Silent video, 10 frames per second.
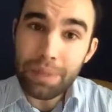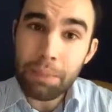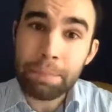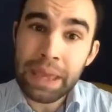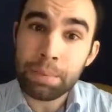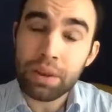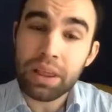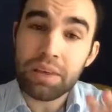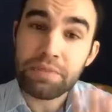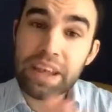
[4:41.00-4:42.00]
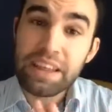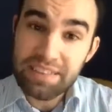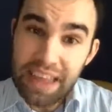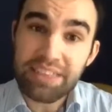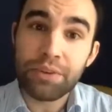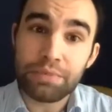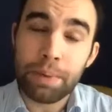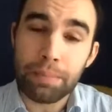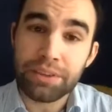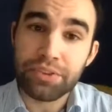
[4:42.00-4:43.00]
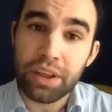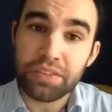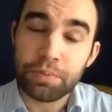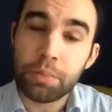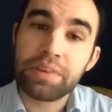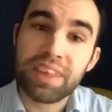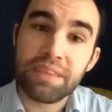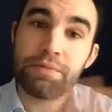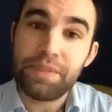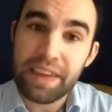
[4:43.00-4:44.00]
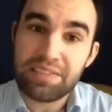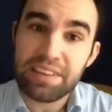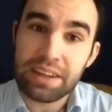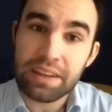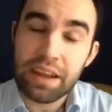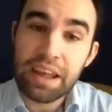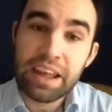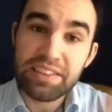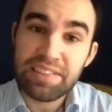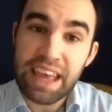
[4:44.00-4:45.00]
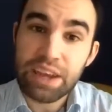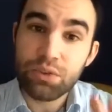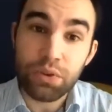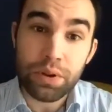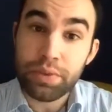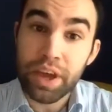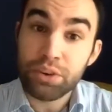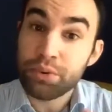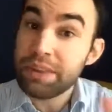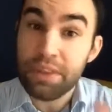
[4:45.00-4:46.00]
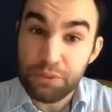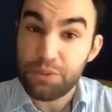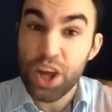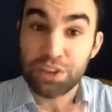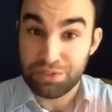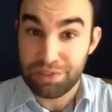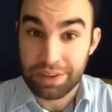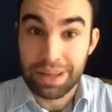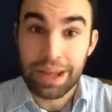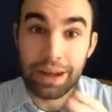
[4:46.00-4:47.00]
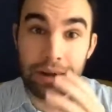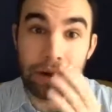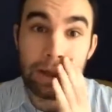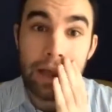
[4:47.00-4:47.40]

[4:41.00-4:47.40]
people have said no to public transport because they've invested in a second or a third or even a first car.